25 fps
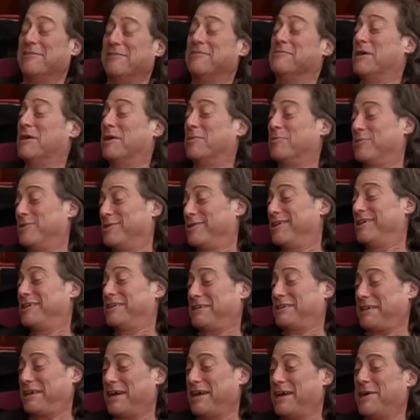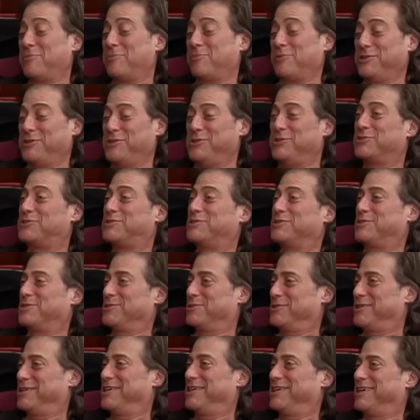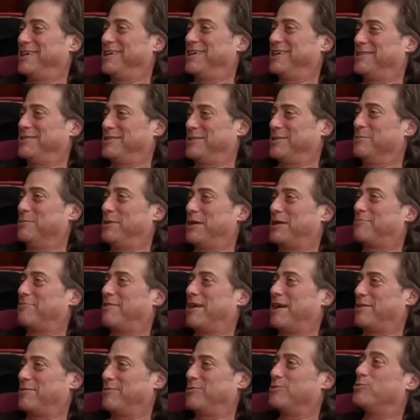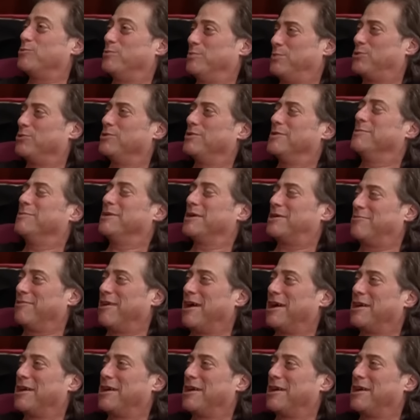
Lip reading: I remember in camp when you used to do the Mick